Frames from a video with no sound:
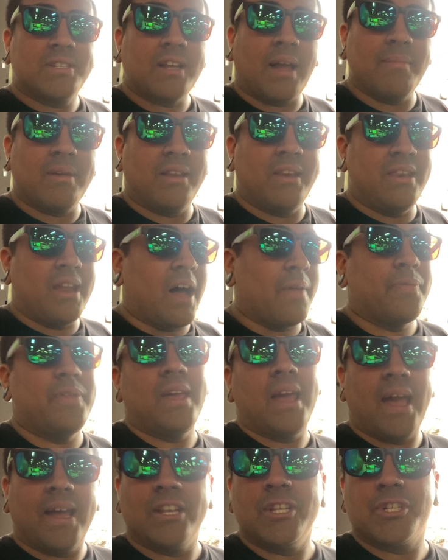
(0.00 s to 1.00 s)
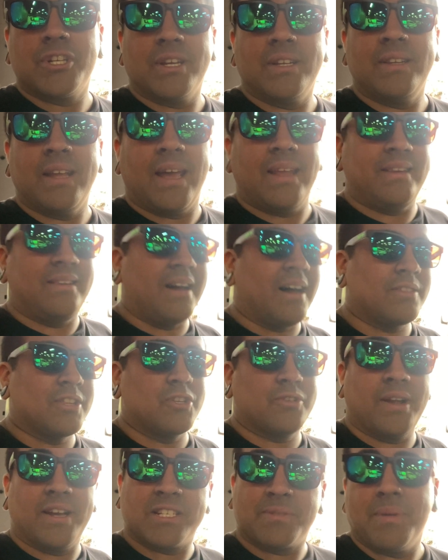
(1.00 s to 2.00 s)
I mean, not the engine and not the
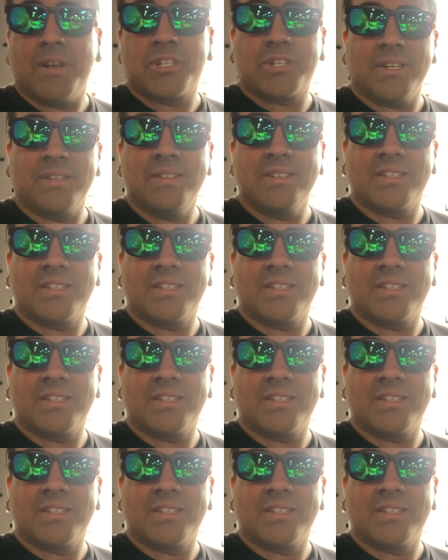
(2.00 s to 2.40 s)
transmission.